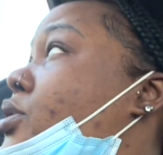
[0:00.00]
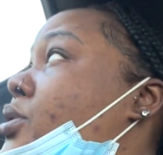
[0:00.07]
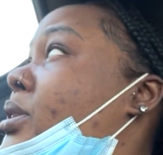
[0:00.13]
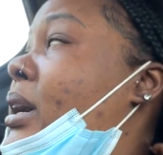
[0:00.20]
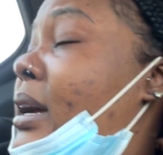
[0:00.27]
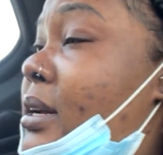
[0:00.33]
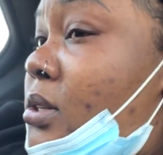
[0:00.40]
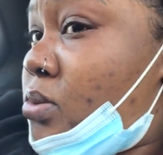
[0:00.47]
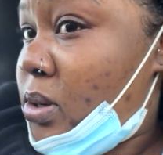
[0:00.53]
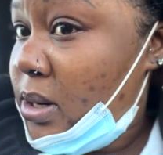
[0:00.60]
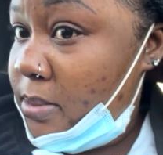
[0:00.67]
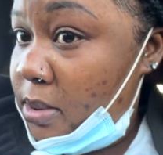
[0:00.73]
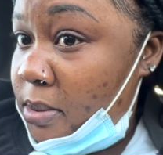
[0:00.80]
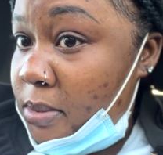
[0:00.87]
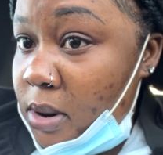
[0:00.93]
you guys when I'm
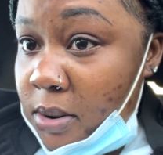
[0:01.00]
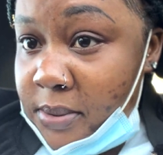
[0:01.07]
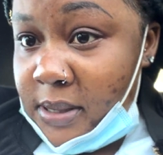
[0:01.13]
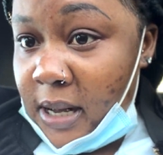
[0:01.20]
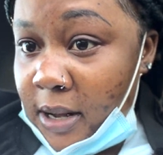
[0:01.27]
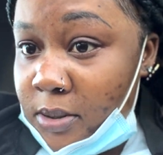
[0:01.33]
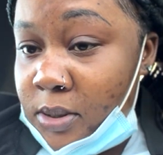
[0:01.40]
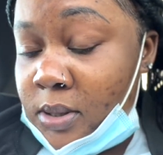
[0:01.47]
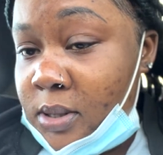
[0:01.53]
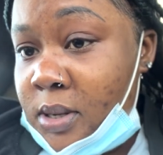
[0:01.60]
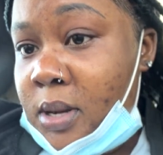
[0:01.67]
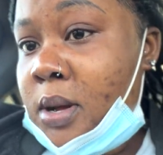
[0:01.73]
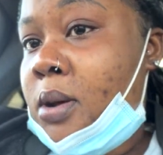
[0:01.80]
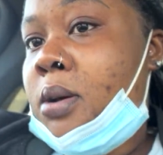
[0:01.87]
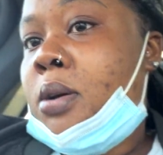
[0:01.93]
at mom's house
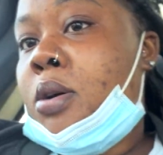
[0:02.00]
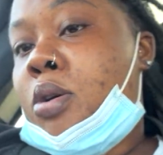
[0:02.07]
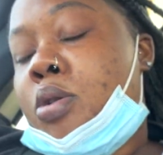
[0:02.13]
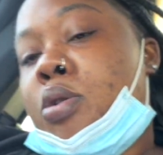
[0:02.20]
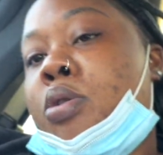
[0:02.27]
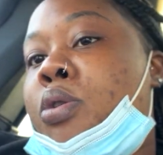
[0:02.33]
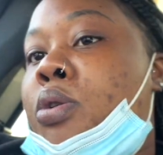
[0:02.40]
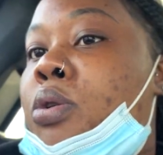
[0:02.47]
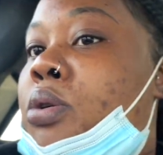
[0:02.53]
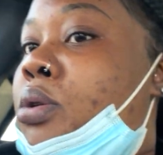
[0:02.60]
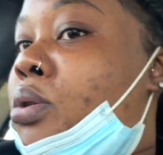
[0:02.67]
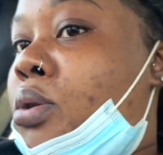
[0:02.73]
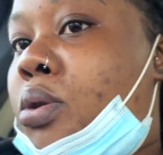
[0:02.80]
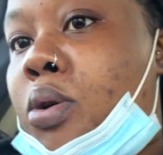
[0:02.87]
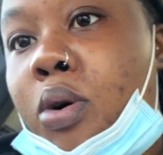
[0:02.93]

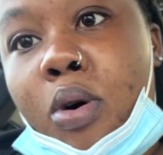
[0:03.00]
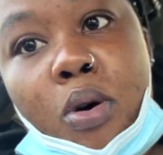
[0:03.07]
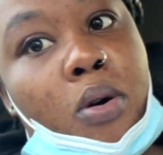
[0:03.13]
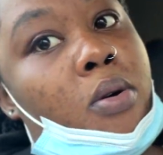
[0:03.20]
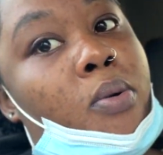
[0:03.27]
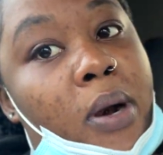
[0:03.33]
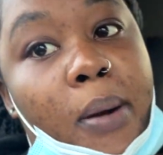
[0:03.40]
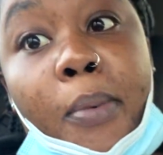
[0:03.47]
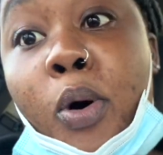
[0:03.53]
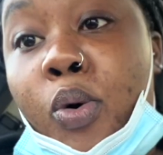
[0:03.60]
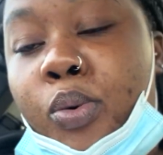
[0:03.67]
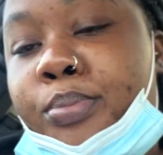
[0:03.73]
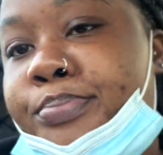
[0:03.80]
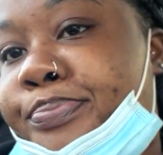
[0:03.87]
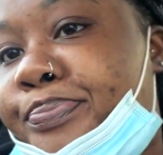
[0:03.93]
or when I'm home.